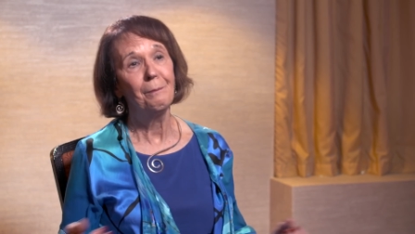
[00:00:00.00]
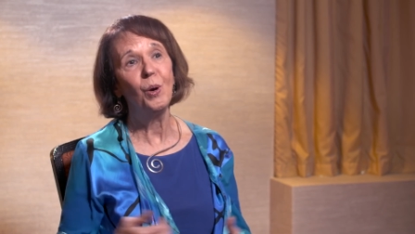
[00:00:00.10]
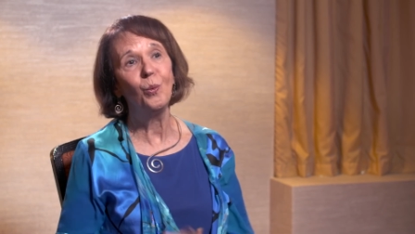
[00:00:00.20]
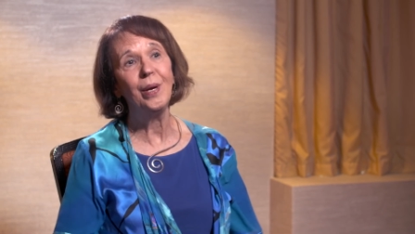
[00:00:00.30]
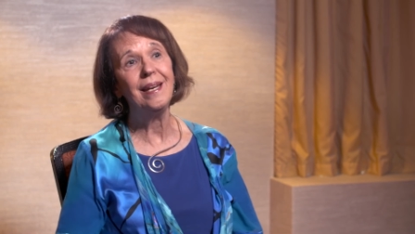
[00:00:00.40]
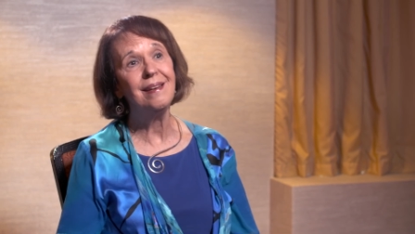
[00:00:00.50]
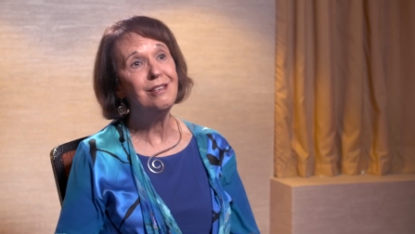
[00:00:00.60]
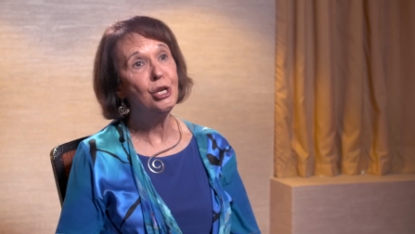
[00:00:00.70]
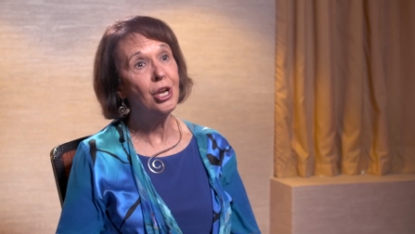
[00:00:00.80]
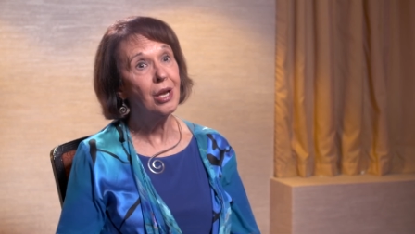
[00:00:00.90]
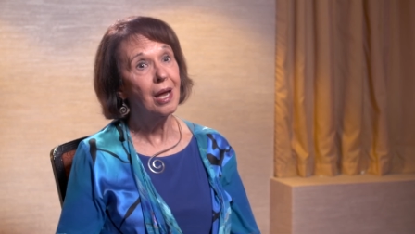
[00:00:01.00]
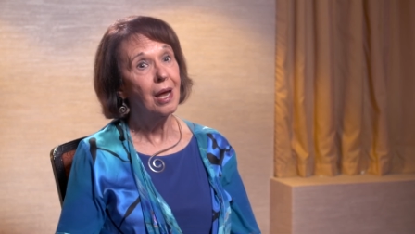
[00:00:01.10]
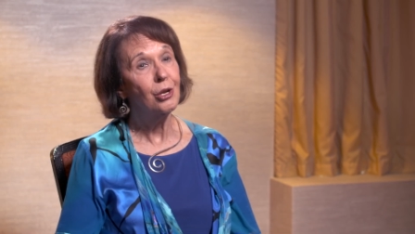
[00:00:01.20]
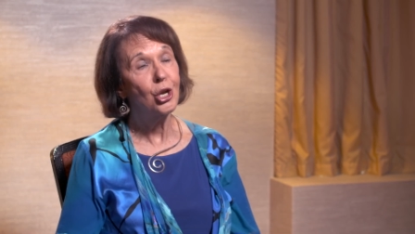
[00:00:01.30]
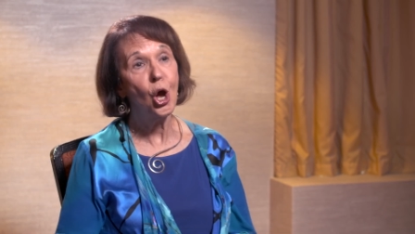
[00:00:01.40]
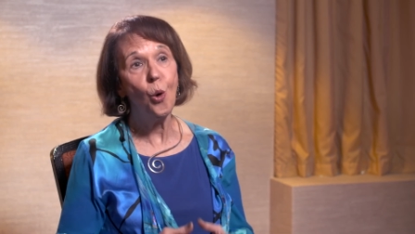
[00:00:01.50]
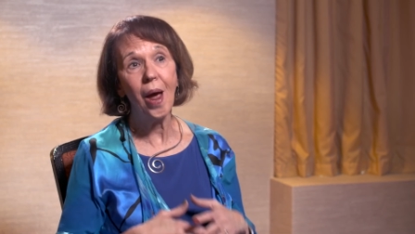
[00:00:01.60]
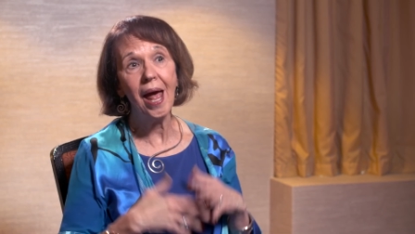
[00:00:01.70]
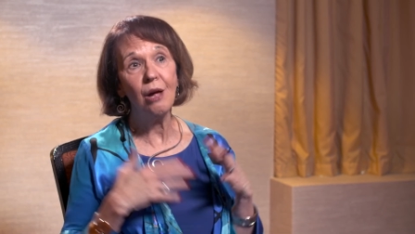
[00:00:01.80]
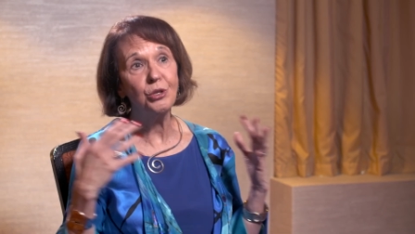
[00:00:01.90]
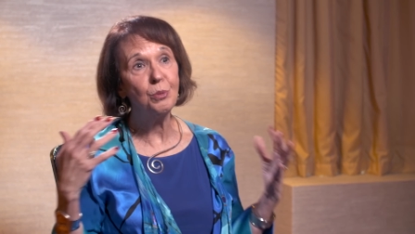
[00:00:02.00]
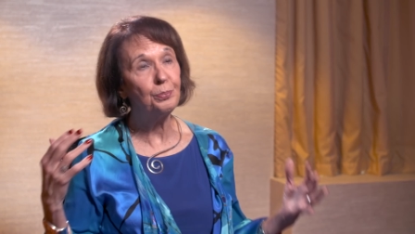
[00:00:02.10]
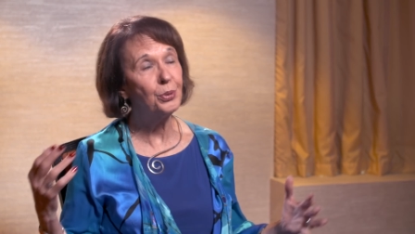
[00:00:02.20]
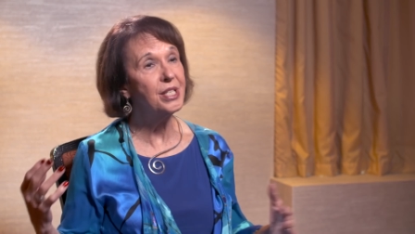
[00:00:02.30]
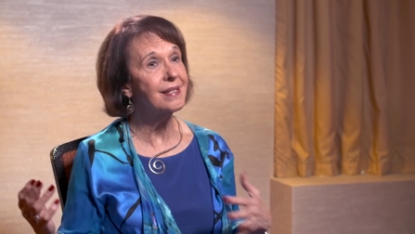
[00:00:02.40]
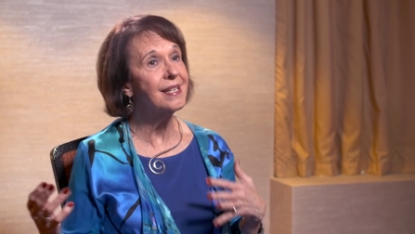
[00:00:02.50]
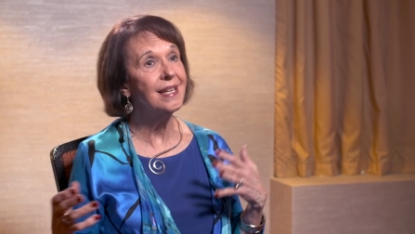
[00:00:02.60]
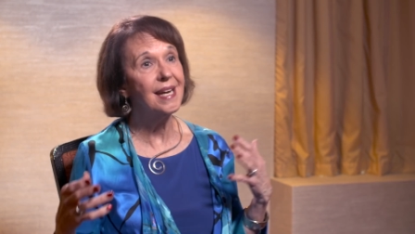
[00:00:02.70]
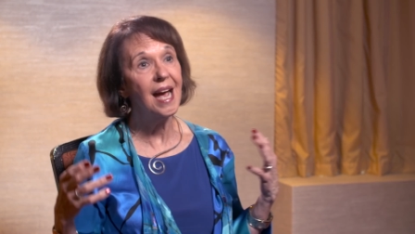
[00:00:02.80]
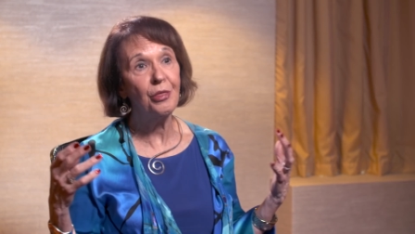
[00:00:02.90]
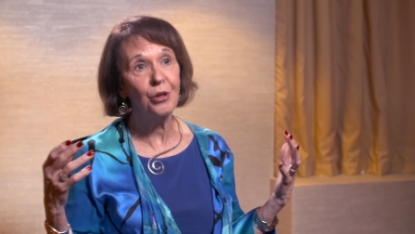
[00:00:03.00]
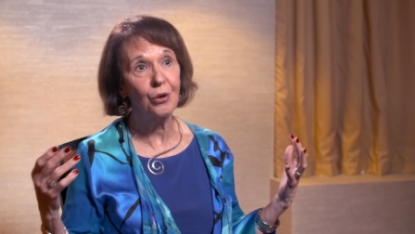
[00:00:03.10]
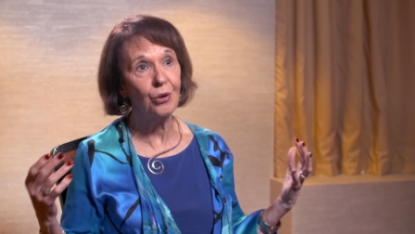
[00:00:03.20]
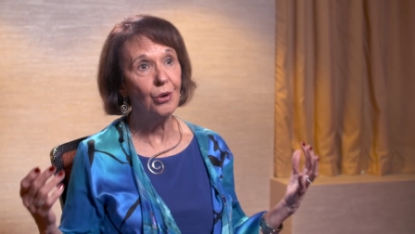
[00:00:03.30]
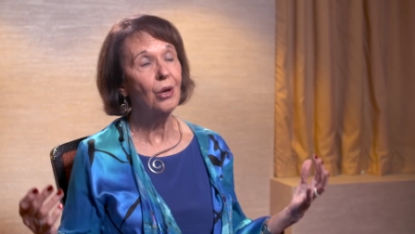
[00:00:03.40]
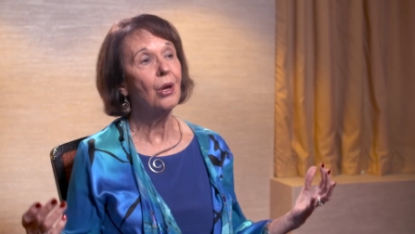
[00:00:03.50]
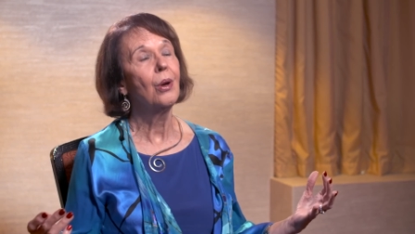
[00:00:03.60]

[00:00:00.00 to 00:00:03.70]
but we didn't know how to put together